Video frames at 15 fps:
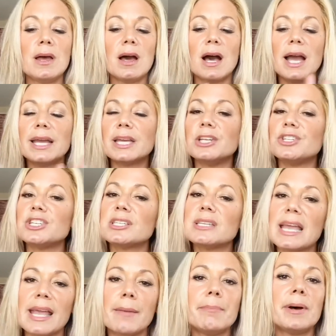I can just
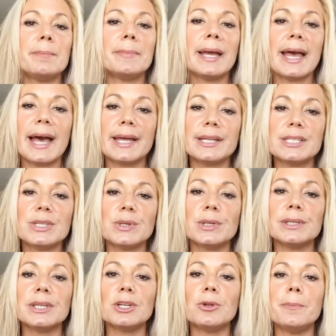amp up my attitude a
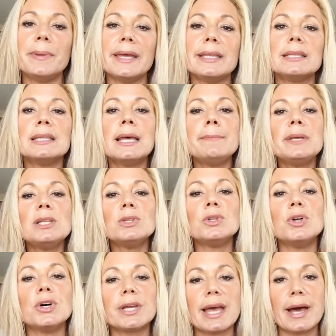little bit. Let me
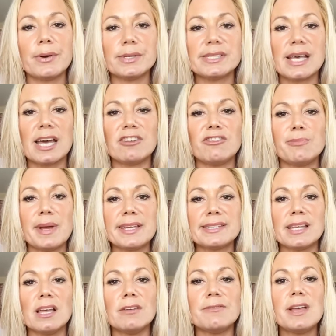look outside of
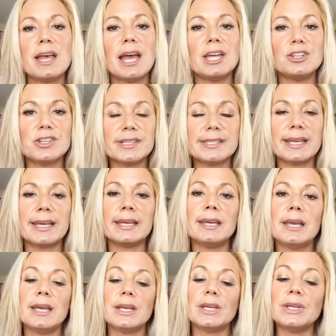myself and just say,
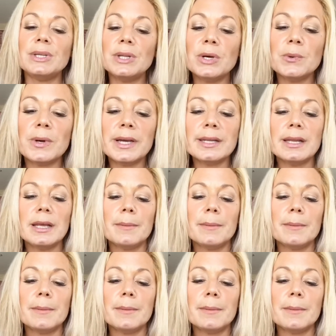you know what?